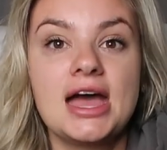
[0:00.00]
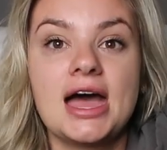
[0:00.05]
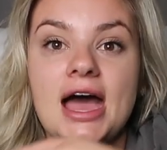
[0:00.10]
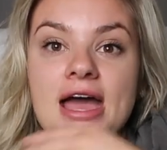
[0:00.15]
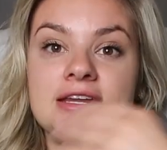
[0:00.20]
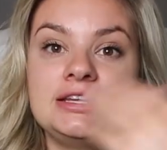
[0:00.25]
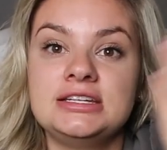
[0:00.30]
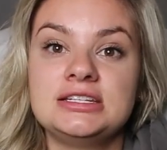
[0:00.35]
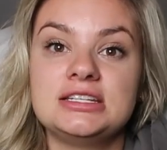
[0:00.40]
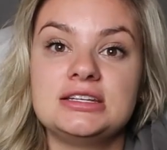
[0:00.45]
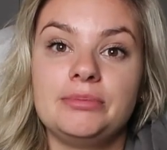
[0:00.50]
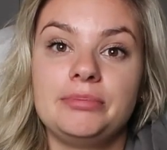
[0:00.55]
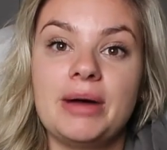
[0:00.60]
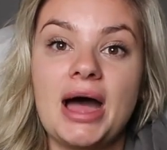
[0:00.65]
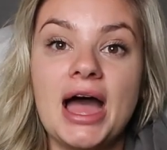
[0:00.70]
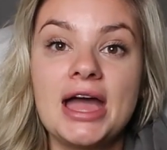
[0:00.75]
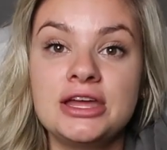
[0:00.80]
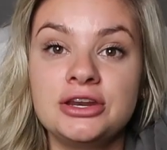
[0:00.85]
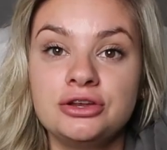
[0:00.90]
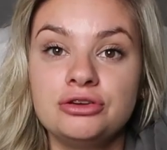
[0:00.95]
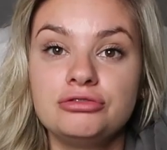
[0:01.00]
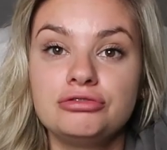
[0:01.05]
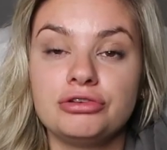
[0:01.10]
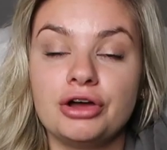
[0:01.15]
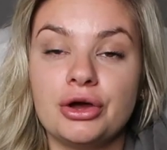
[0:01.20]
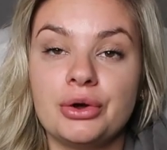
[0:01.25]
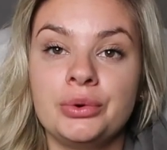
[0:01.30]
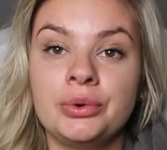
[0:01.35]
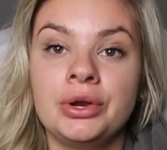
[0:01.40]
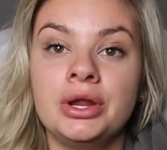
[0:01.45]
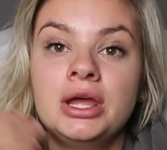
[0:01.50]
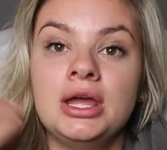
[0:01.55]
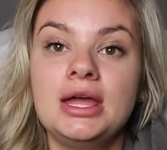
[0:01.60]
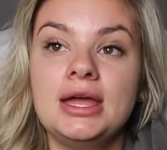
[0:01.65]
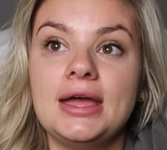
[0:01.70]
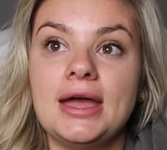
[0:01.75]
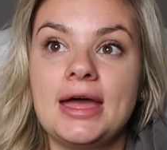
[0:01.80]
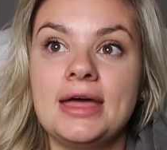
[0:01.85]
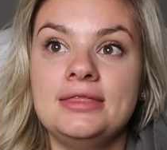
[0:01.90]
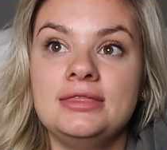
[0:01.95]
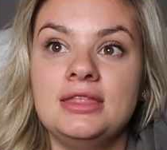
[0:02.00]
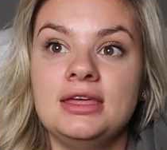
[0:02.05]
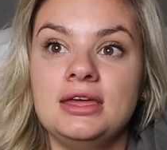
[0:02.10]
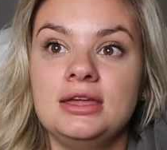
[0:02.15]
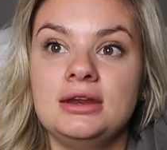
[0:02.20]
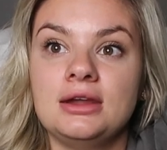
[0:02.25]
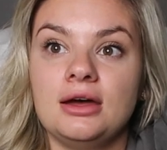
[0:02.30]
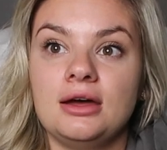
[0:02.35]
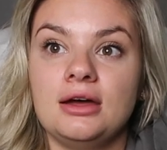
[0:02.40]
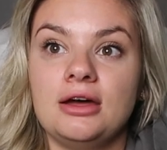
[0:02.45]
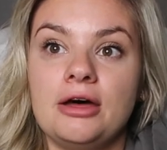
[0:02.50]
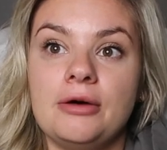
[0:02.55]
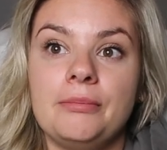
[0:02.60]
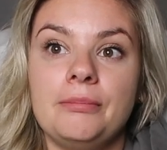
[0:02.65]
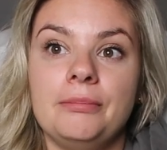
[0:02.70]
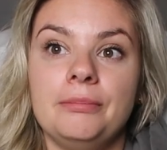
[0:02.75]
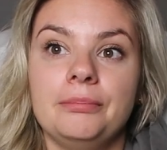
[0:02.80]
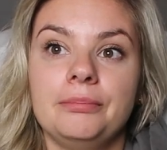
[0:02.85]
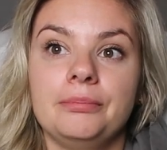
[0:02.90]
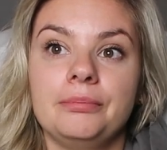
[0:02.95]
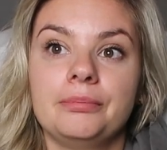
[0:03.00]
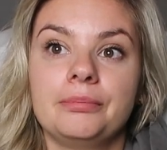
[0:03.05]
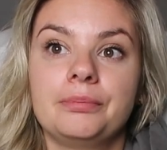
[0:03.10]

I need to buy a new phone and then